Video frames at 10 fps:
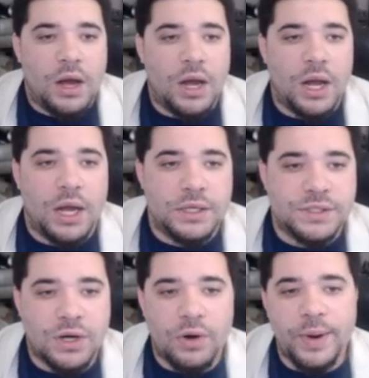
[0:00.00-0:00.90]
Uh,
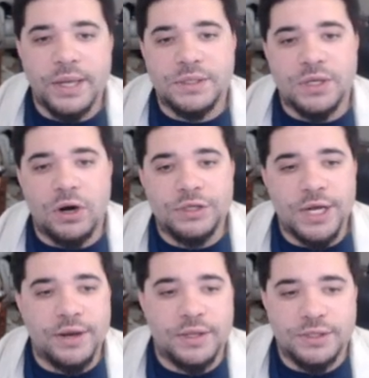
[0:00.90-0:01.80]
star weight, star
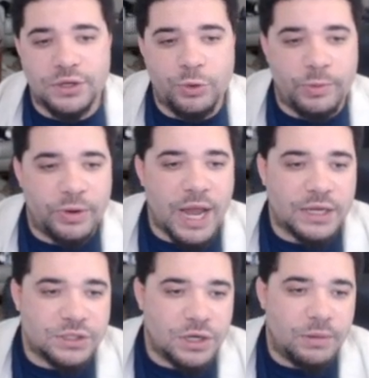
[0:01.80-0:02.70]
gen, these are normal
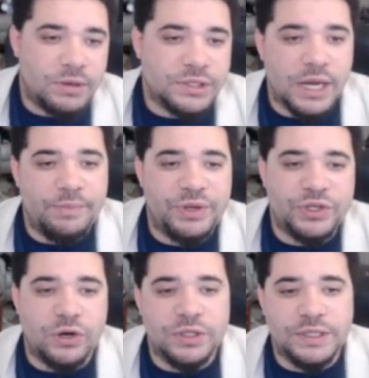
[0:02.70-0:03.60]
caster numbers. NP
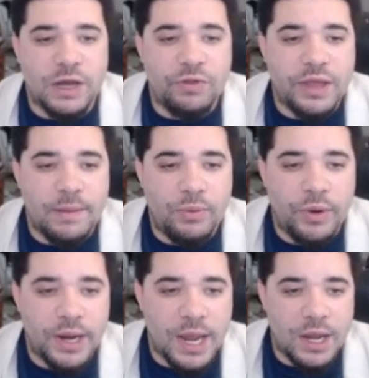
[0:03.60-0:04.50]
charge is healthy at
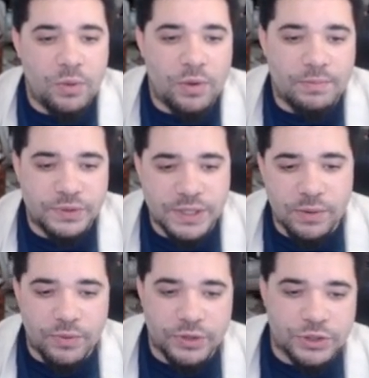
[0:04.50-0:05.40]

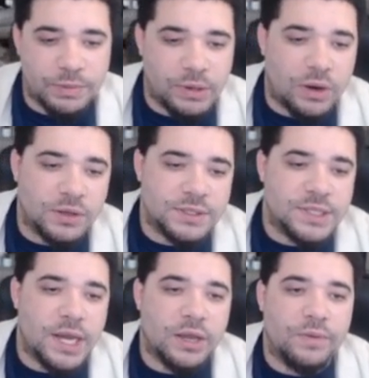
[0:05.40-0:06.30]
0.81% with a triple arts
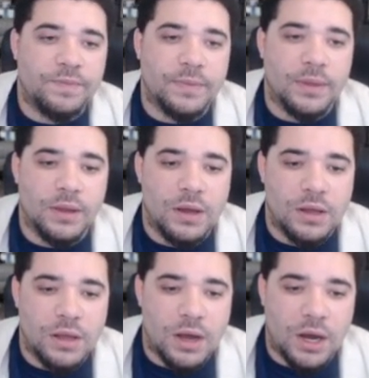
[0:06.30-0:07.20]
deck.
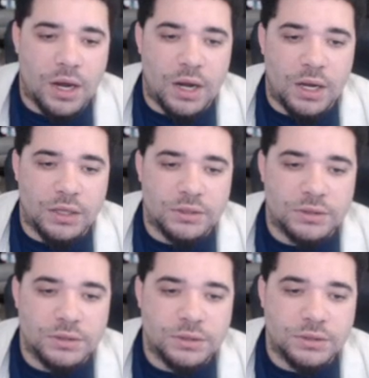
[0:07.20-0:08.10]
Uh,
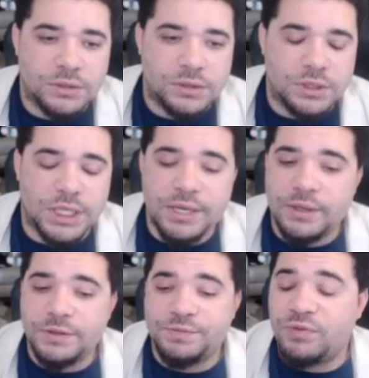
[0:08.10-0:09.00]

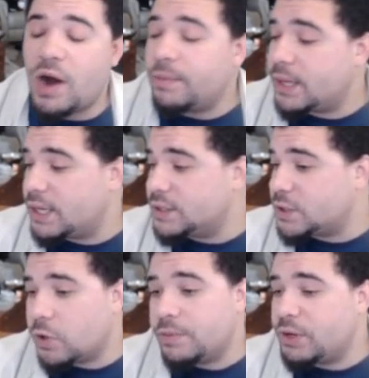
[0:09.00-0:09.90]
he probably is
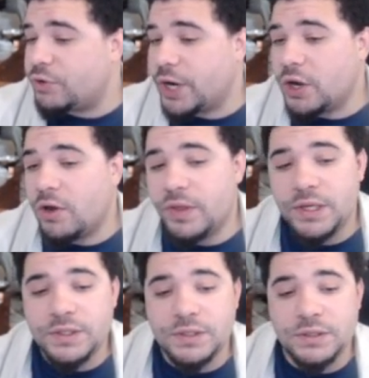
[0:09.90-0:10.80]
going to be critting on
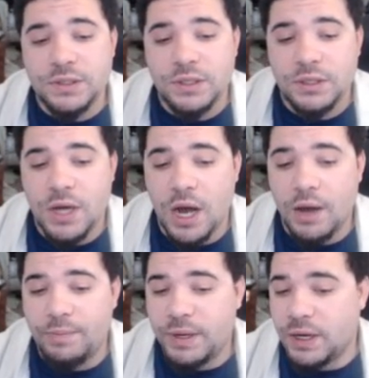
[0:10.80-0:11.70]
these
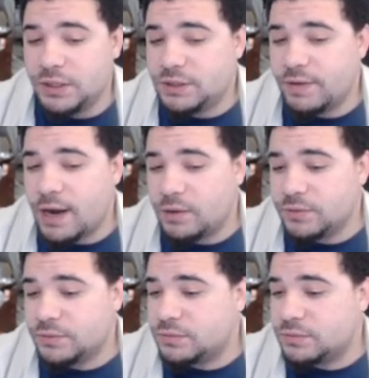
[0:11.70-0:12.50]
uh, because of how